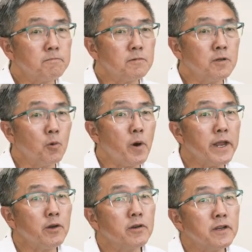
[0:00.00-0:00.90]
the
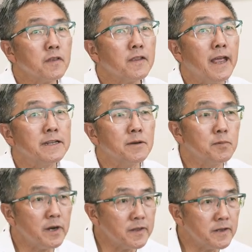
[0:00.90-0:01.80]
way to understand the
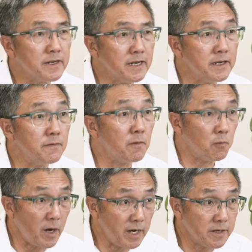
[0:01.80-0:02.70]
present in different
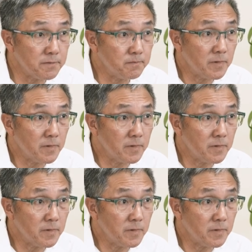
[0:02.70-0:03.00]
ways.